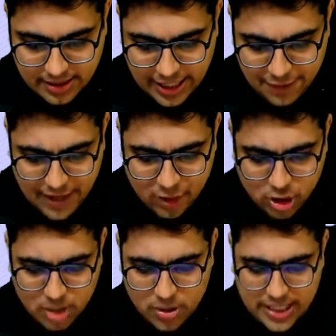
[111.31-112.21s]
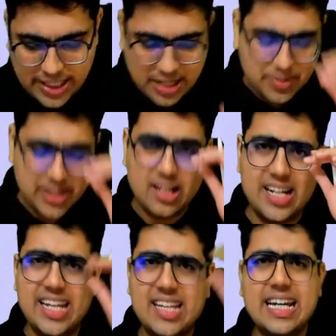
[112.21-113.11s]
If I talk about agreement,
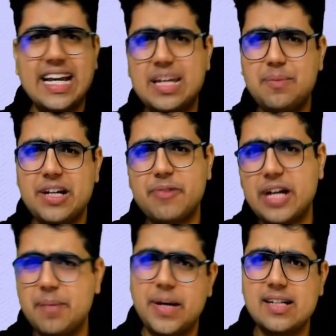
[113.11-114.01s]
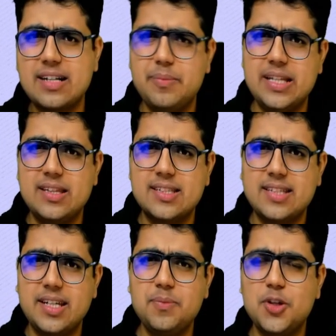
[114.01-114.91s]
again the agreement wala part remain the
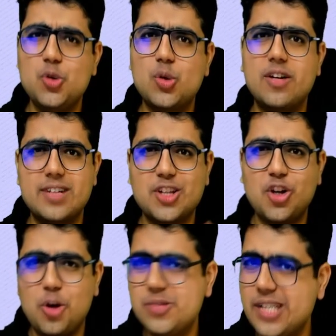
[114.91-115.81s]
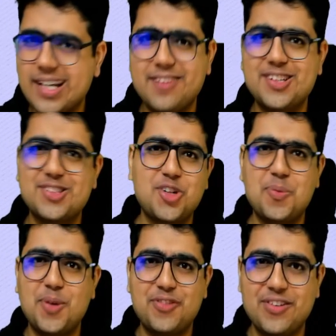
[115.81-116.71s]
same. You cover the objective and scope
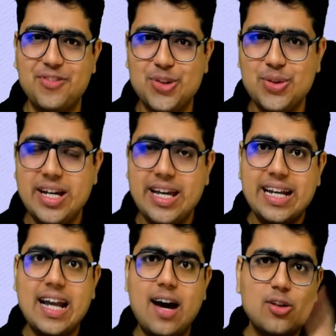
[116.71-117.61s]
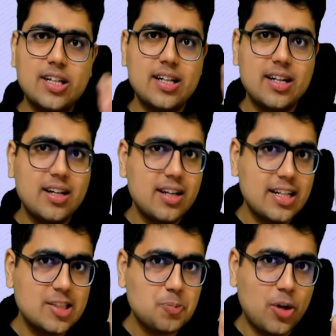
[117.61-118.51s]
of review. Now the
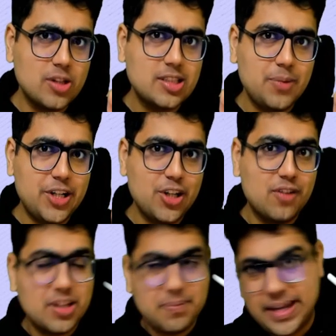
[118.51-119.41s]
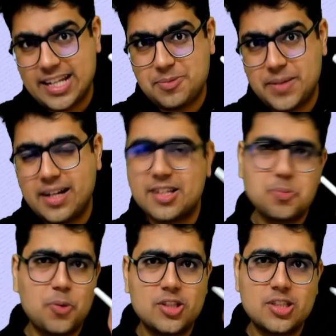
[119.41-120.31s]
responsibility of the management,
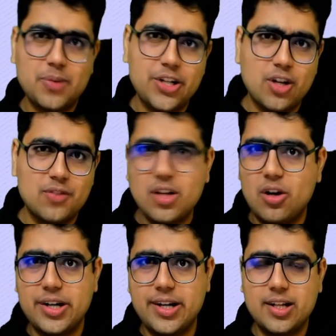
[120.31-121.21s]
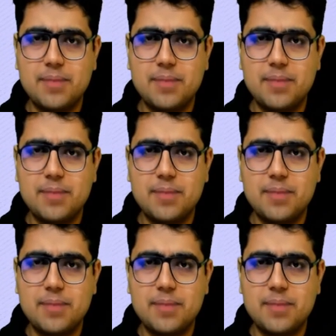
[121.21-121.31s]
responsibility of the auditor.